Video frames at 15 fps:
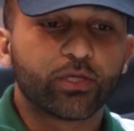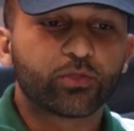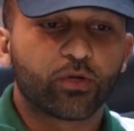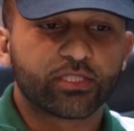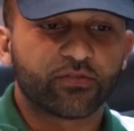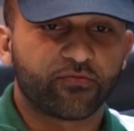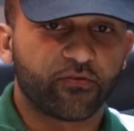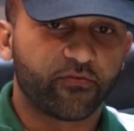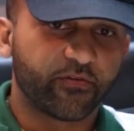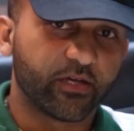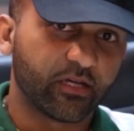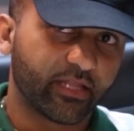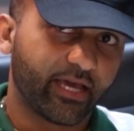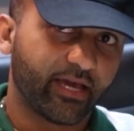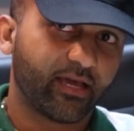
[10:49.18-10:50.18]
wanted to
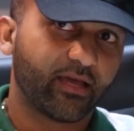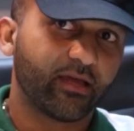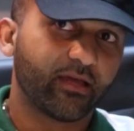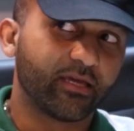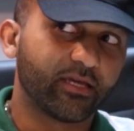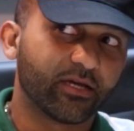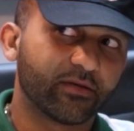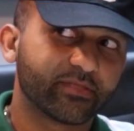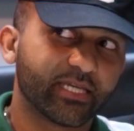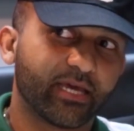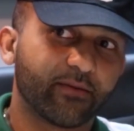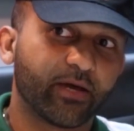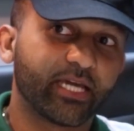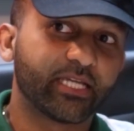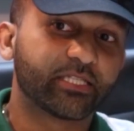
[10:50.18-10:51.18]
fulfill that. You know what I'm
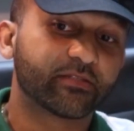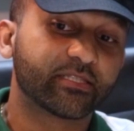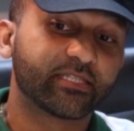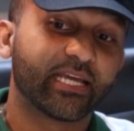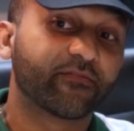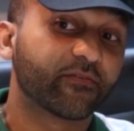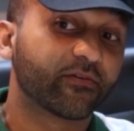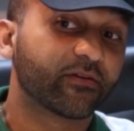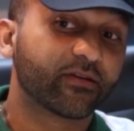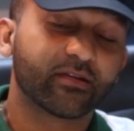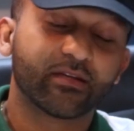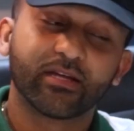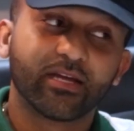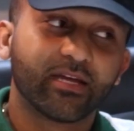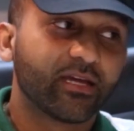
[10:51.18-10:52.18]
saying? But he just never,
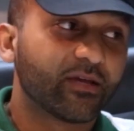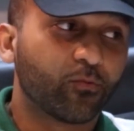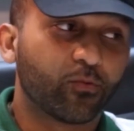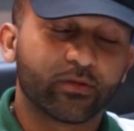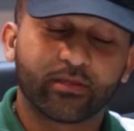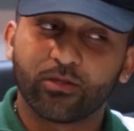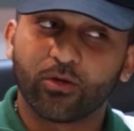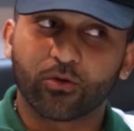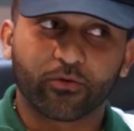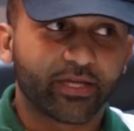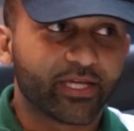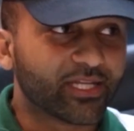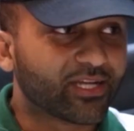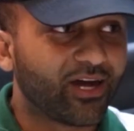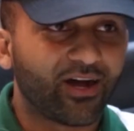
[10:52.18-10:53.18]
with no
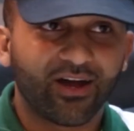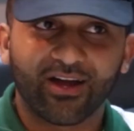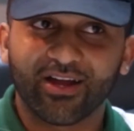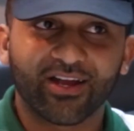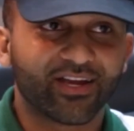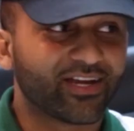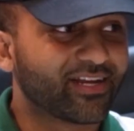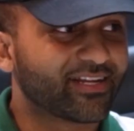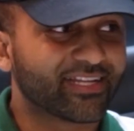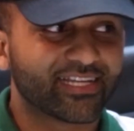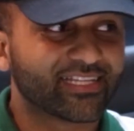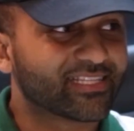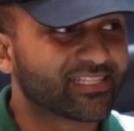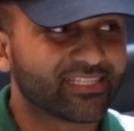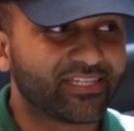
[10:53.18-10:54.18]
green card,
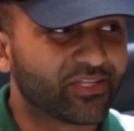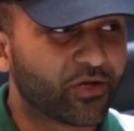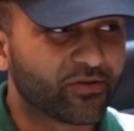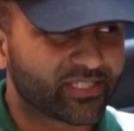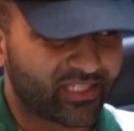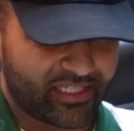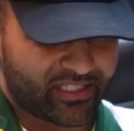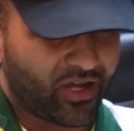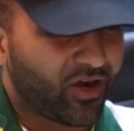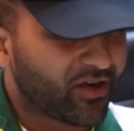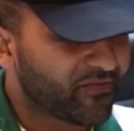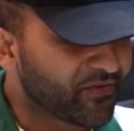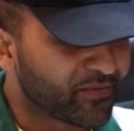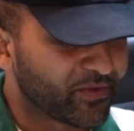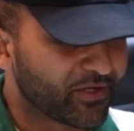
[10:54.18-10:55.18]
and you know, it's
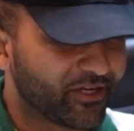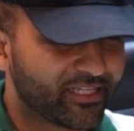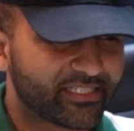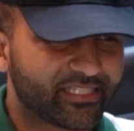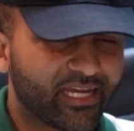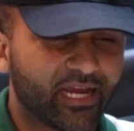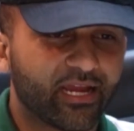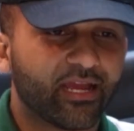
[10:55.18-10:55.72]
hard for immigrants here.